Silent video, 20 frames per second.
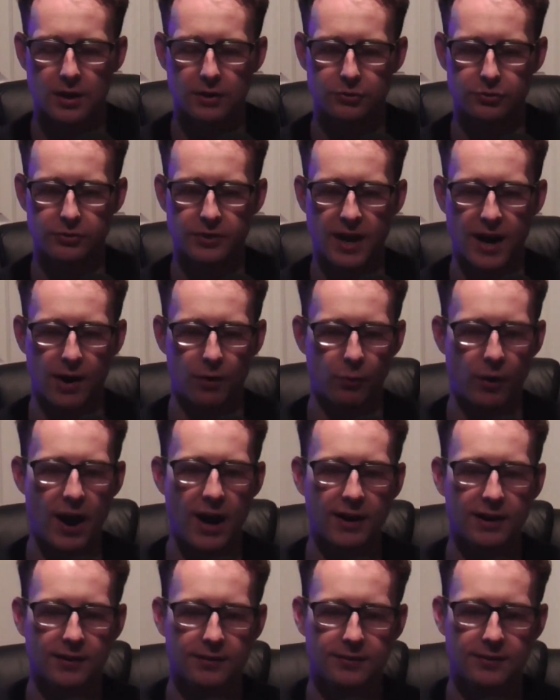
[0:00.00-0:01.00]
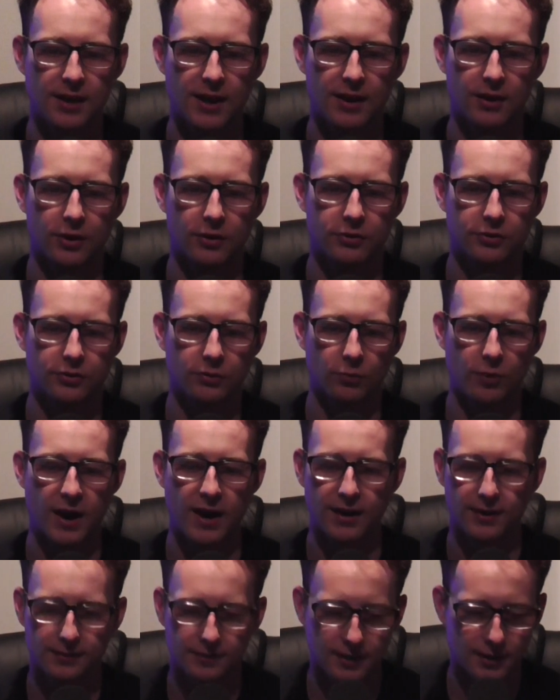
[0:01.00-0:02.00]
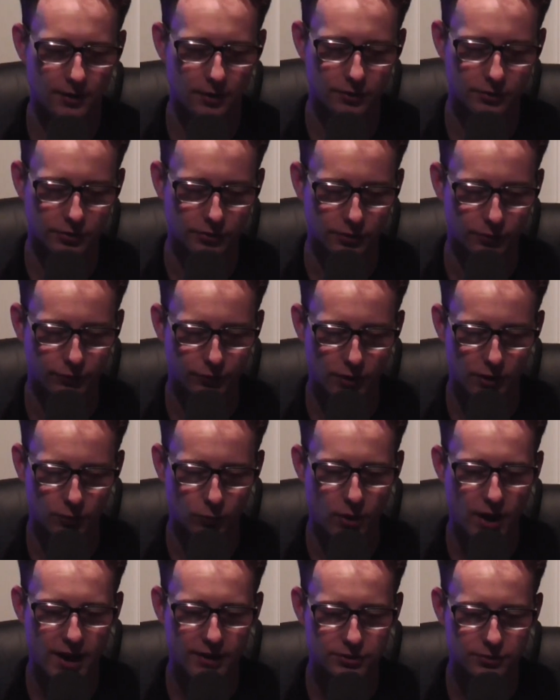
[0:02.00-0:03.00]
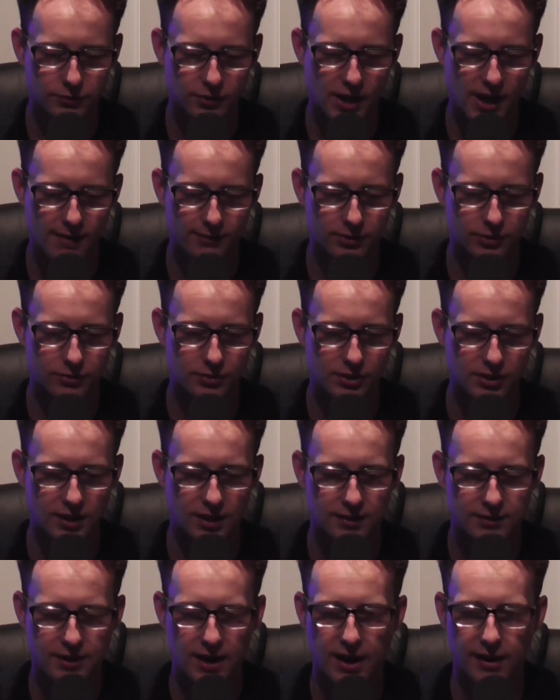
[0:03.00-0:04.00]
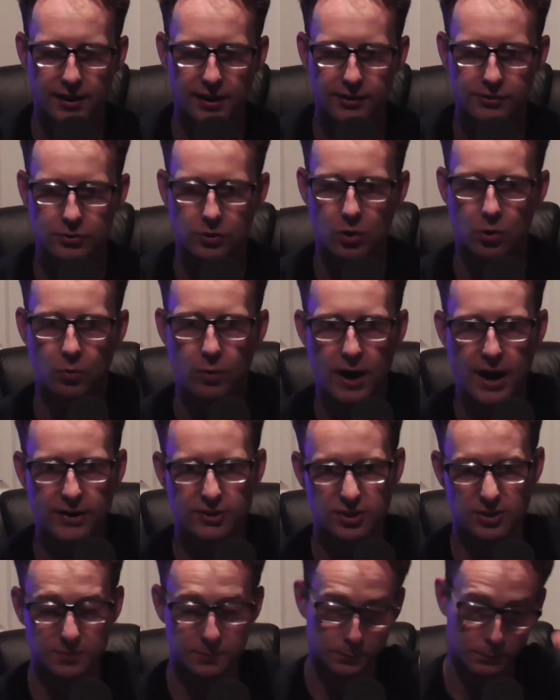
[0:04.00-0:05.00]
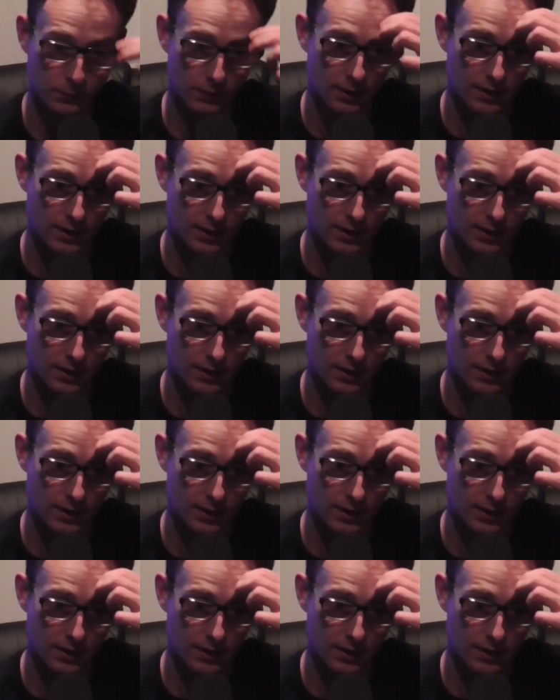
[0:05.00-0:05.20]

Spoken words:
So yeah, Rocket Sanders is a fun watch. If you haven't seen his highlights, go watch him.